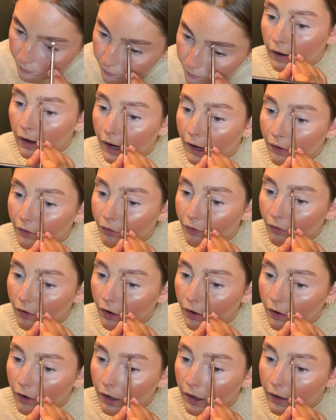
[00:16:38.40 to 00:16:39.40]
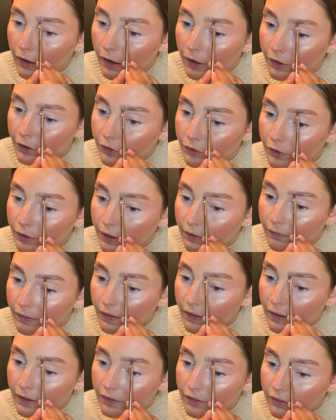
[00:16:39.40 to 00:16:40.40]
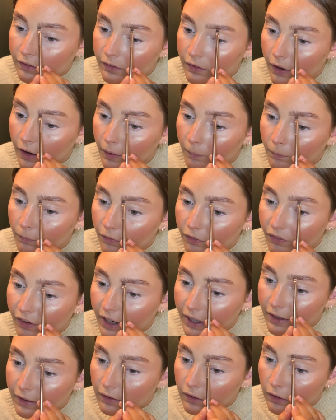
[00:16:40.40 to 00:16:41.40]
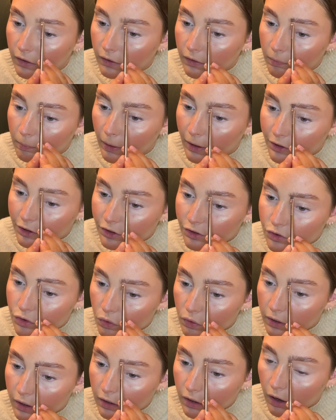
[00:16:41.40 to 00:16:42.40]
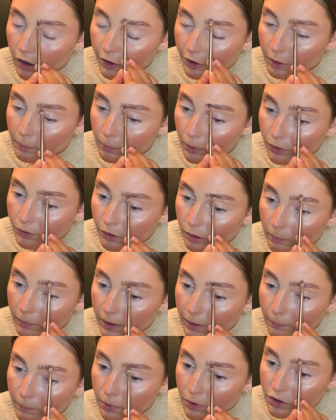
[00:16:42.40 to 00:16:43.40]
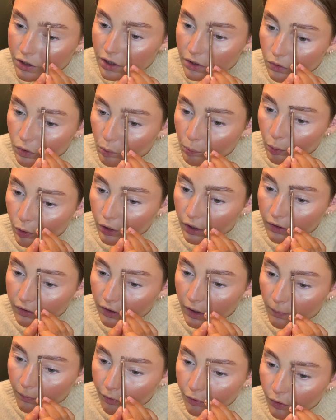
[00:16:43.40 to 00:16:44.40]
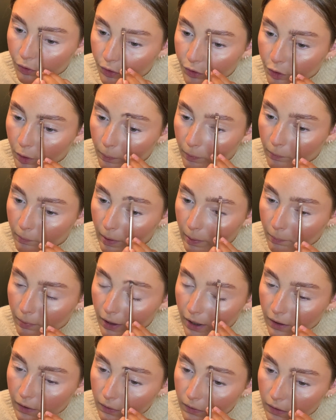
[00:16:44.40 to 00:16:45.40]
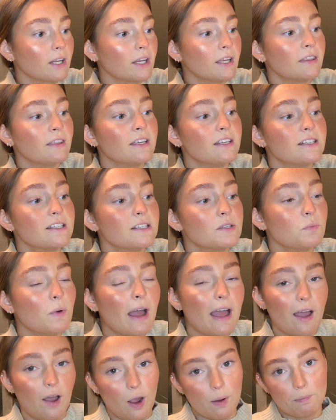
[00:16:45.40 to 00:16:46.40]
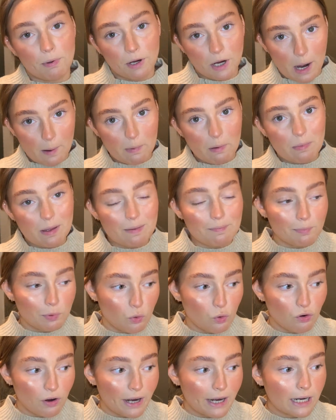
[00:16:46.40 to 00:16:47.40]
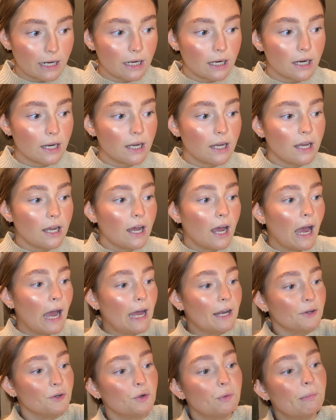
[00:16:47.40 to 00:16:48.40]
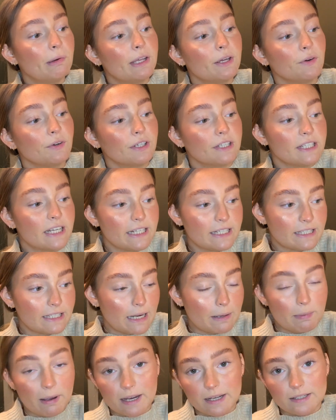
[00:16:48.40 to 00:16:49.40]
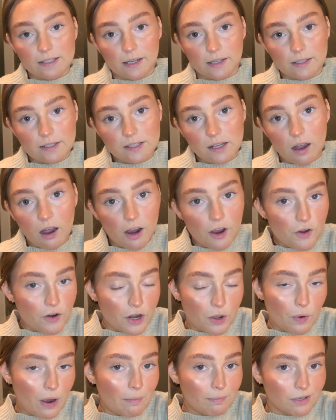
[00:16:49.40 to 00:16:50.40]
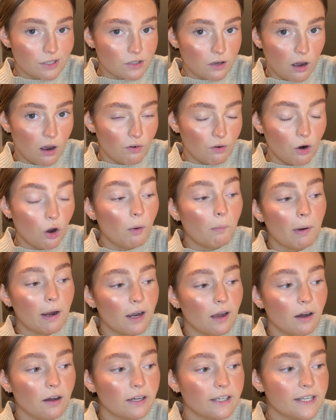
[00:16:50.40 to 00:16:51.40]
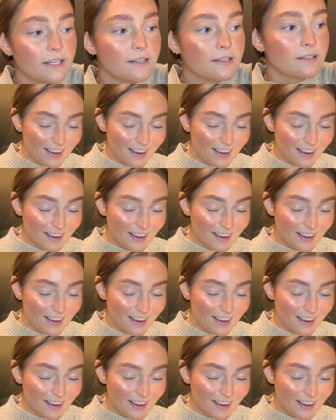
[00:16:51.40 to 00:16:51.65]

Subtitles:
At the front, I kind of do give it that faded look by just drawing a line at the bottom and then pushing all the product up through the top of my brow. This is where I become a bit boring. And normally on a day-to-day basis, I only wear mascara on my eyes.